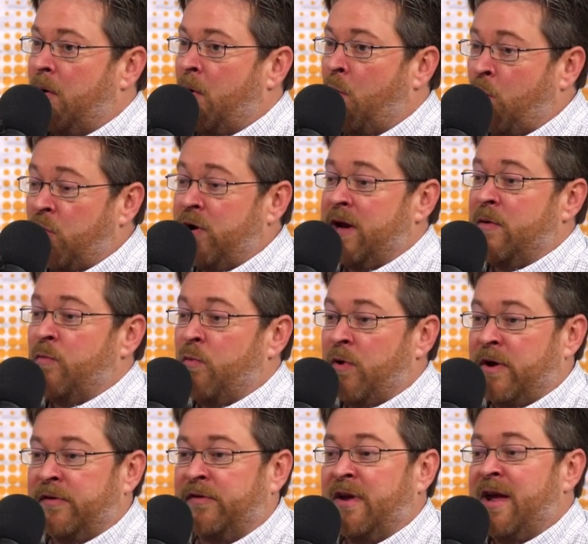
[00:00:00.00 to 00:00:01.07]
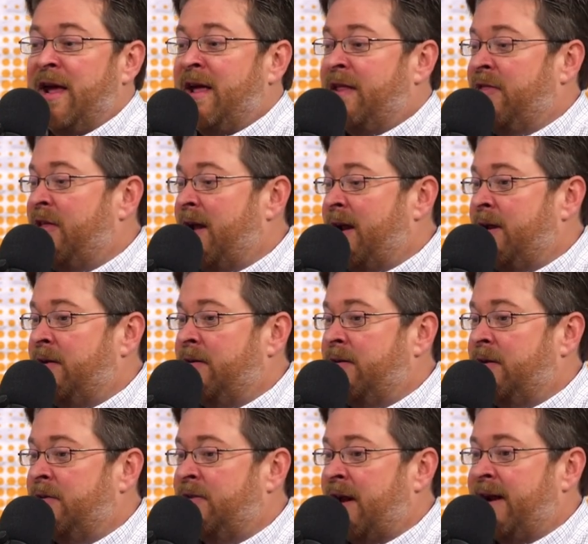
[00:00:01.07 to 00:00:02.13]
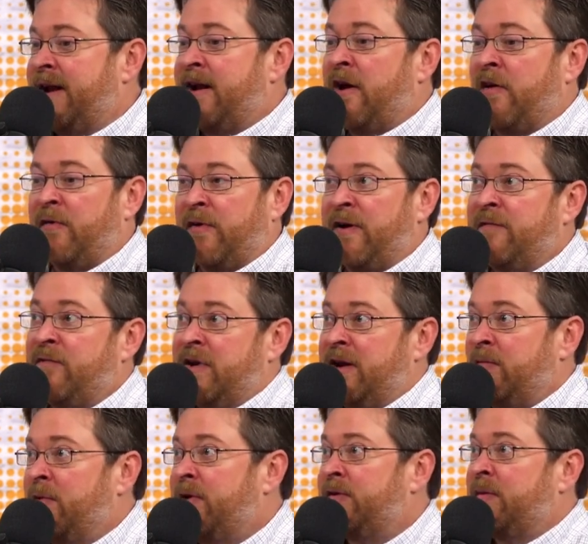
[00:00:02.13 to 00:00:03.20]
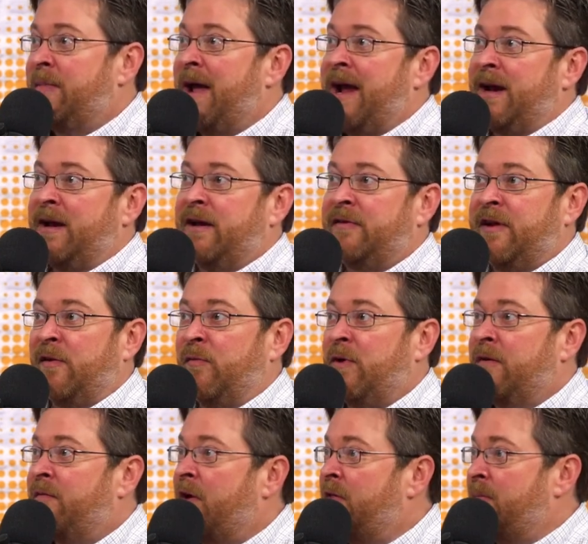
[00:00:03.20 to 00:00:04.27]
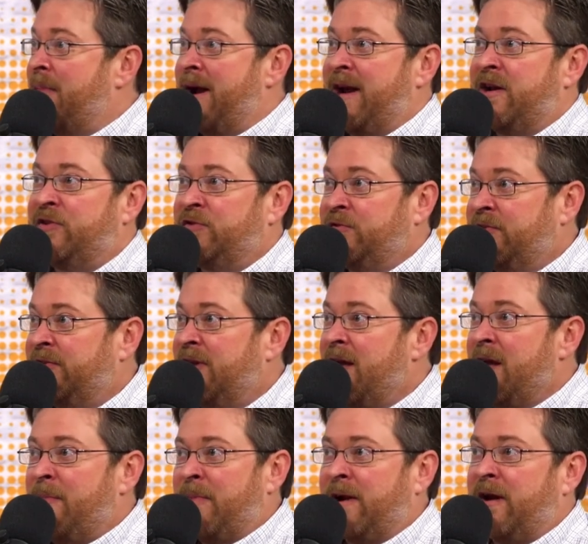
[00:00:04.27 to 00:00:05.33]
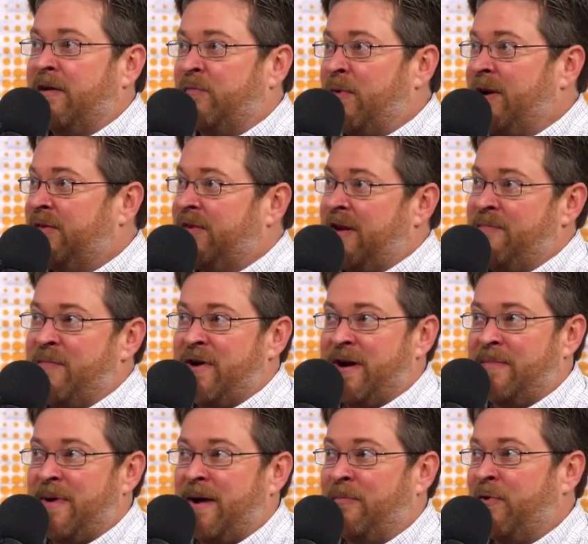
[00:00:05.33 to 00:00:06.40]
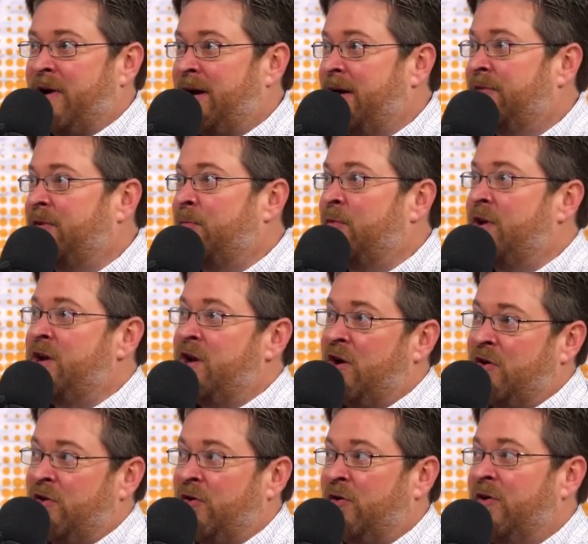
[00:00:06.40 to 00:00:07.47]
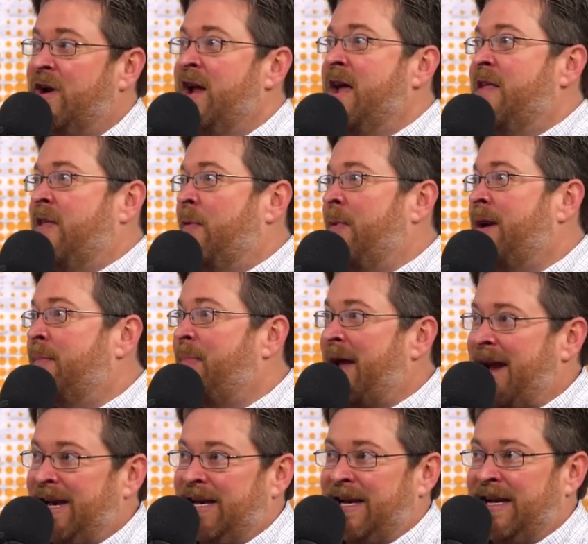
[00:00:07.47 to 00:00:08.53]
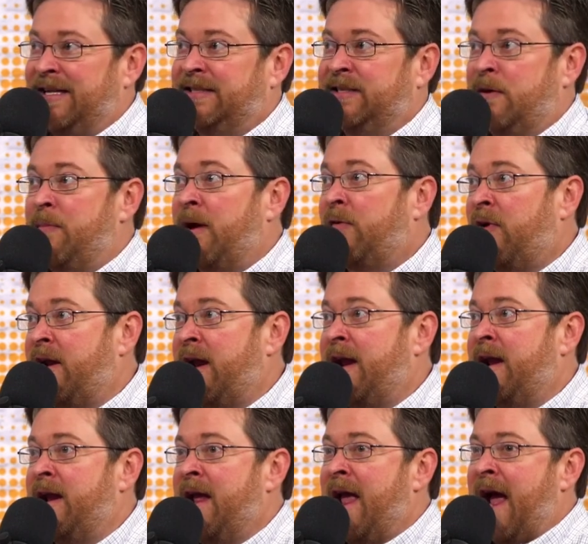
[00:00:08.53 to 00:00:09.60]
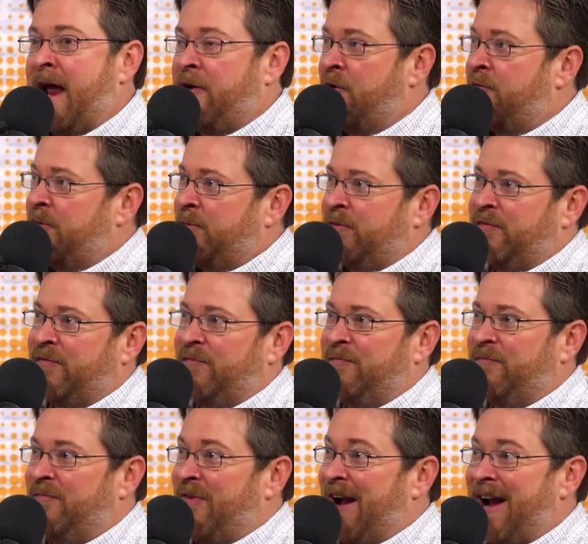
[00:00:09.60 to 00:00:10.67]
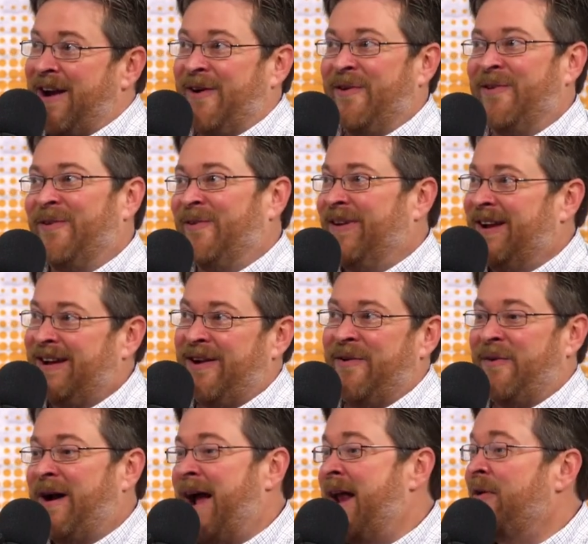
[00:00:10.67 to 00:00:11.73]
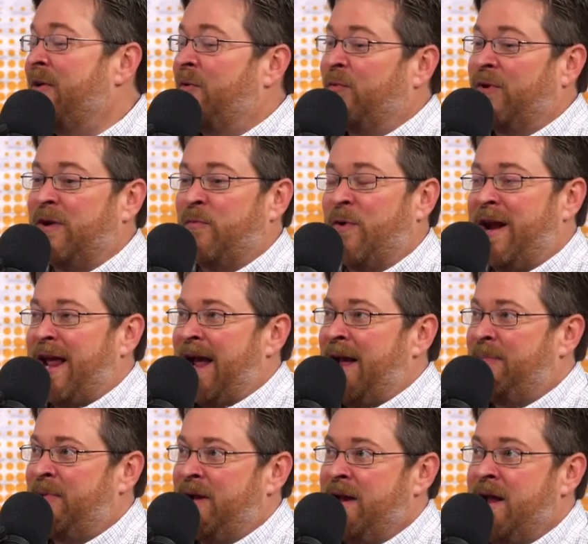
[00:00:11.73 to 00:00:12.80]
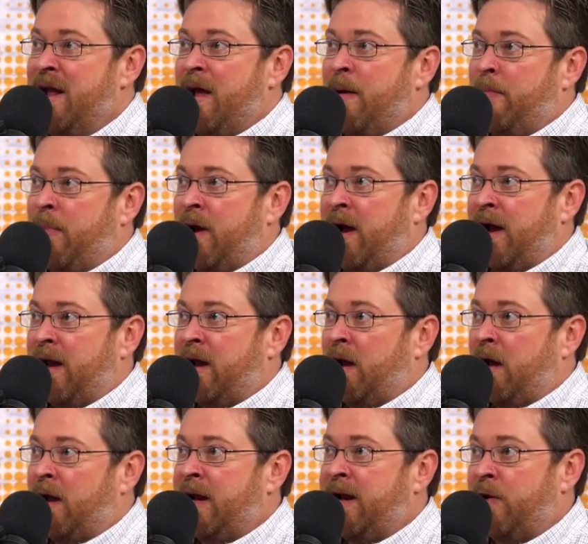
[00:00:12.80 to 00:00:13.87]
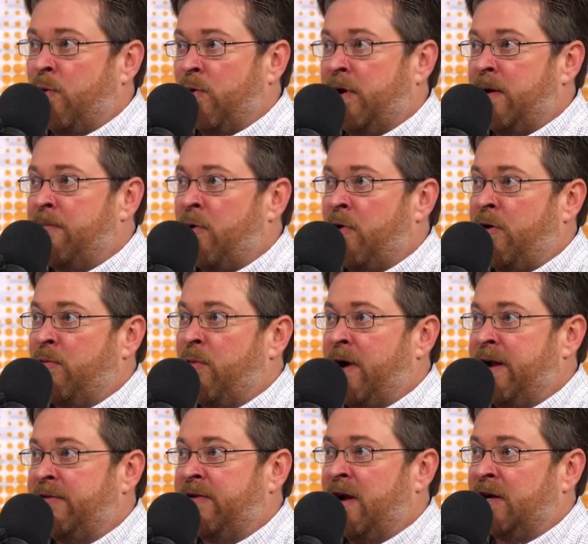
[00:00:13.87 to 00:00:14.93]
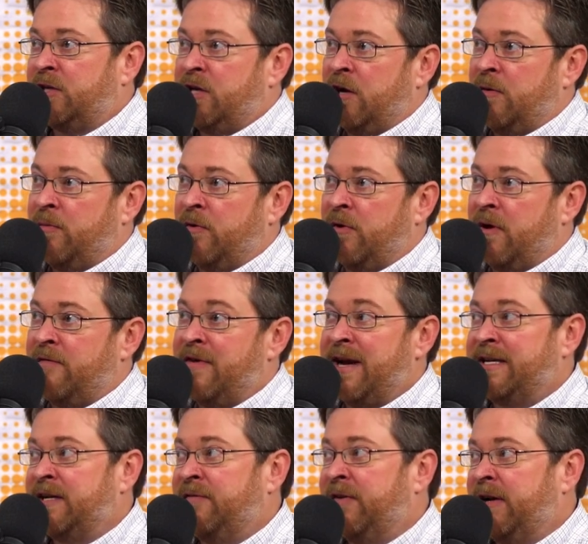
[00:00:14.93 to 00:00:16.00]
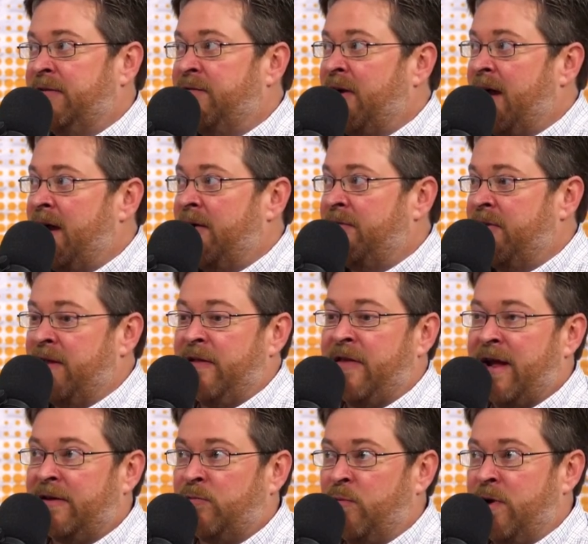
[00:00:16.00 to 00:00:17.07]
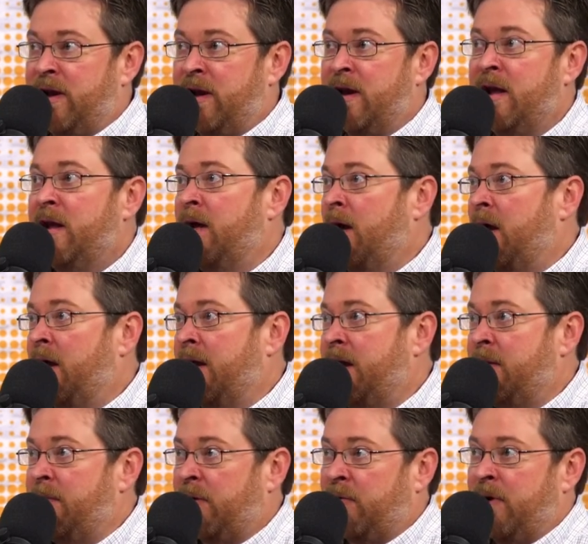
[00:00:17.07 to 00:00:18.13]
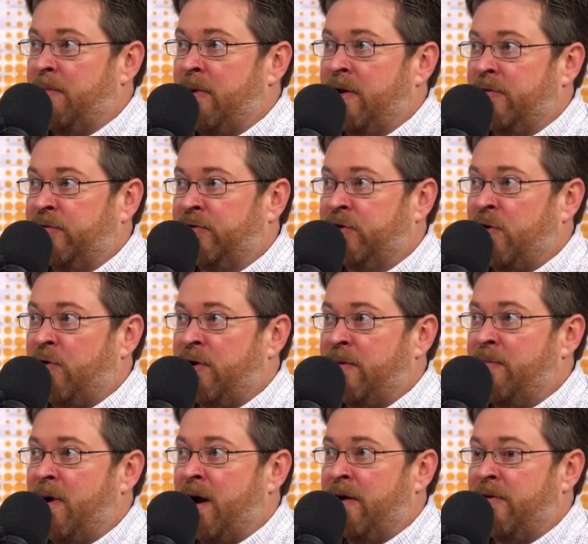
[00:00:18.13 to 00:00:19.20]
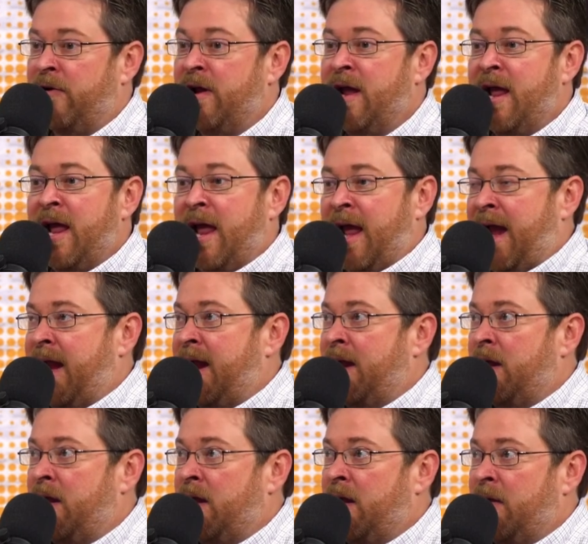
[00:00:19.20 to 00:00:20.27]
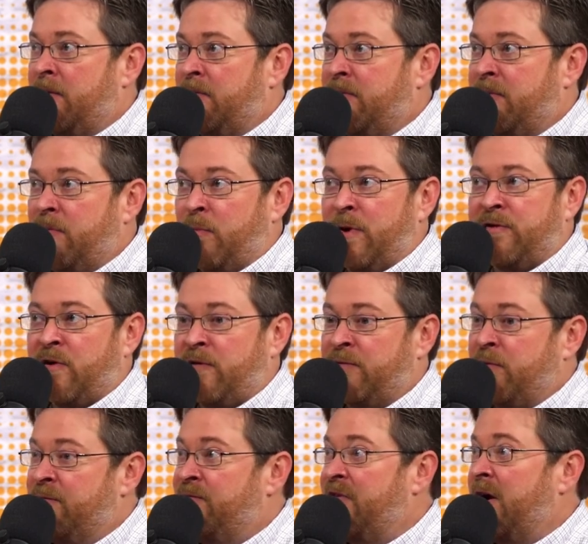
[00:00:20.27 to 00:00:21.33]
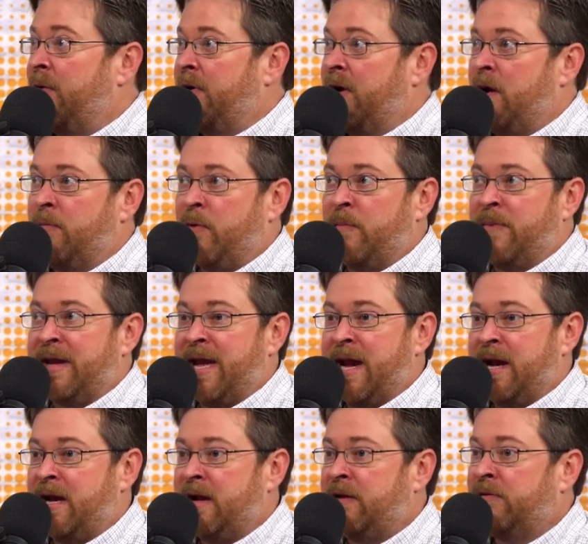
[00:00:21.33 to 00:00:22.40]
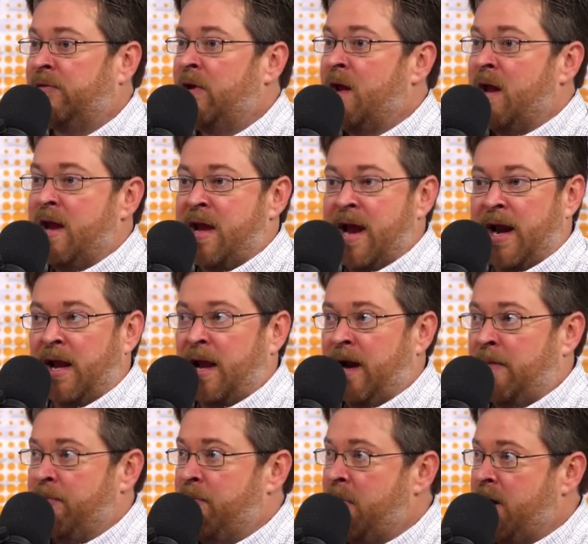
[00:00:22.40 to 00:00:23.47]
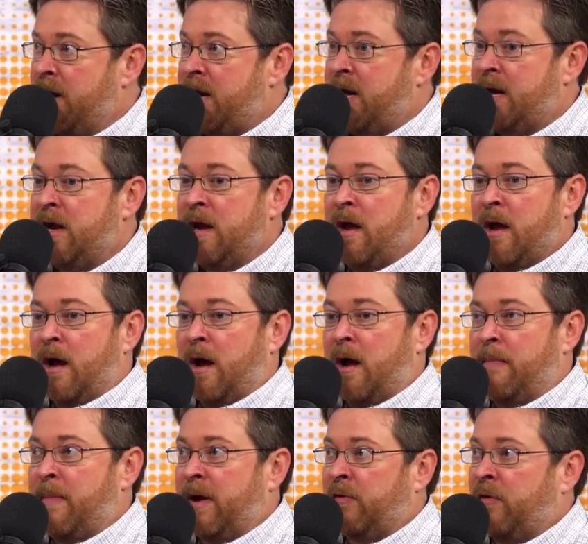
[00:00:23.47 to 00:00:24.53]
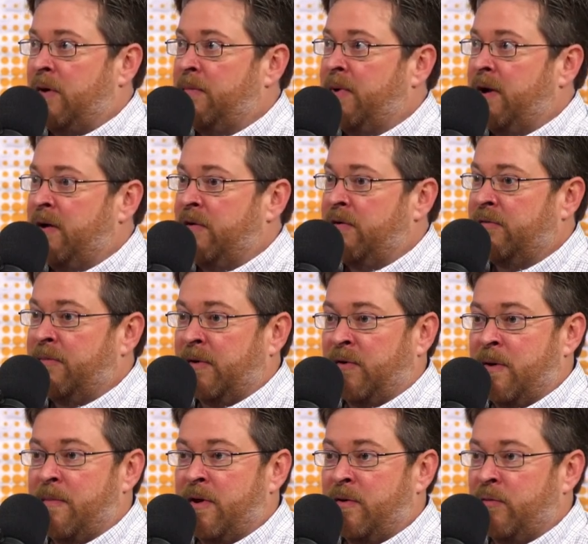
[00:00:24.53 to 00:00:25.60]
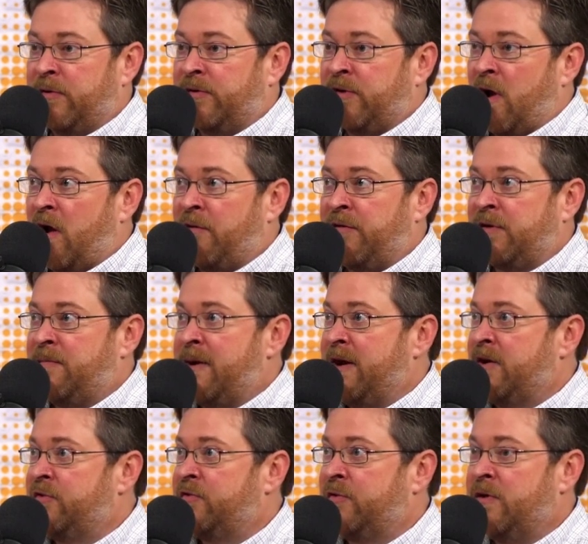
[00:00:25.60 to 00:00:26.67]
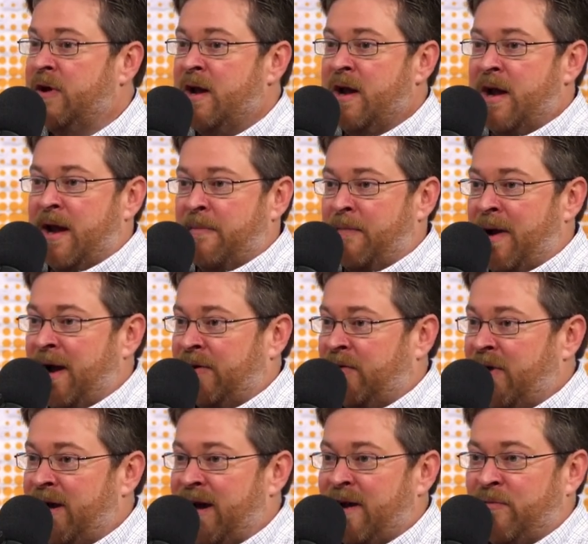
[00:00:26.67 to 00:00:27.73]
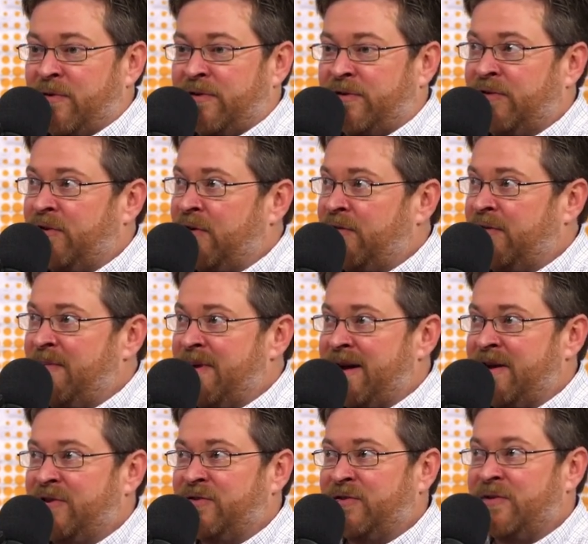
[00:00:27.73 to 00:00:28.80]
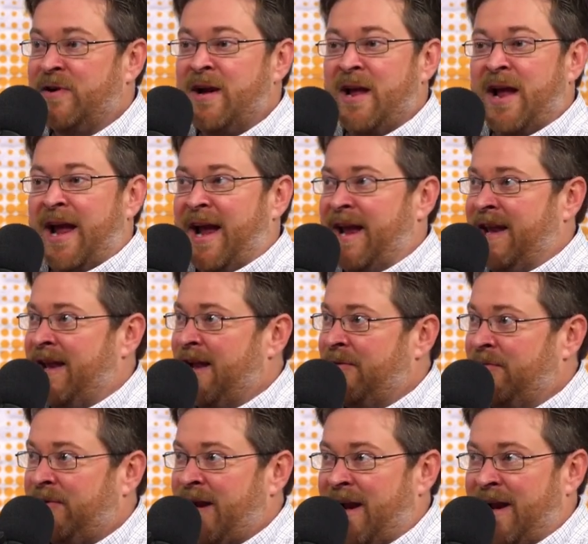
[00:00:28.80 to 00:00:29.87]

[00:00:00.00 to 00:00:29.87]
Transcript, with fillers: Orkin was they decided in all their infinite wisdom, hey, let's get rid of all the managers because we could save money by bringing in someone younger that we could pay less. So my granddad, I don't know if he was fired or let go, or I don't know really what happened, but he and Orkin parted ways in October of 1955, and then that's when he and my grandmother started Modern. And we started from very humble beginnings, not a lot of money. My grandmother was the office manager, my granddad was the service manager, and that was